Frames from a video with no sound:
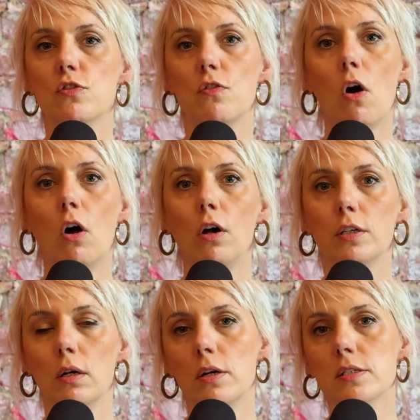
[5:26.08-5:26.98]
for all
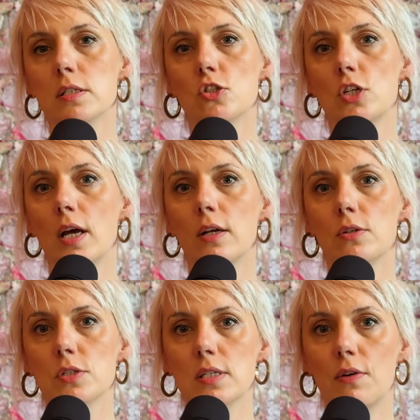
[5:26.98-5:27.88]
the losses she had
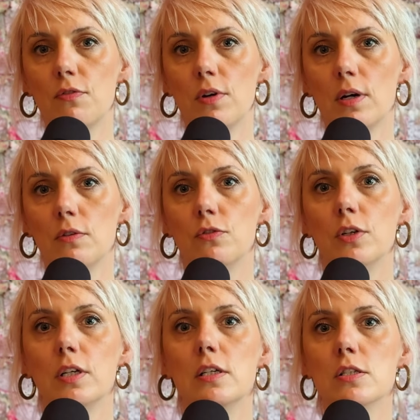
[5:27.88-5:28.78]
to suffer, for
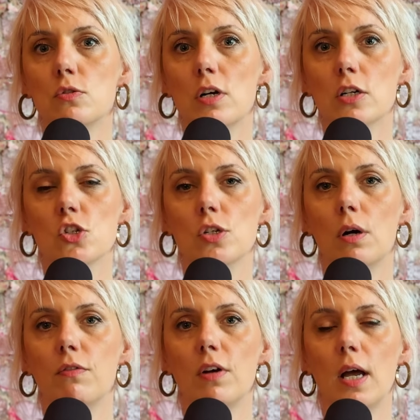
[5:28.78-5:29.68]
the destruction
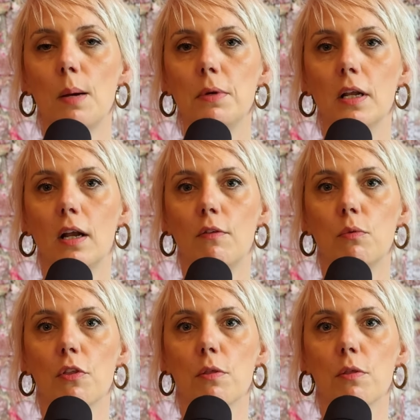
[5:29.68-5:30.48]
of her happy life with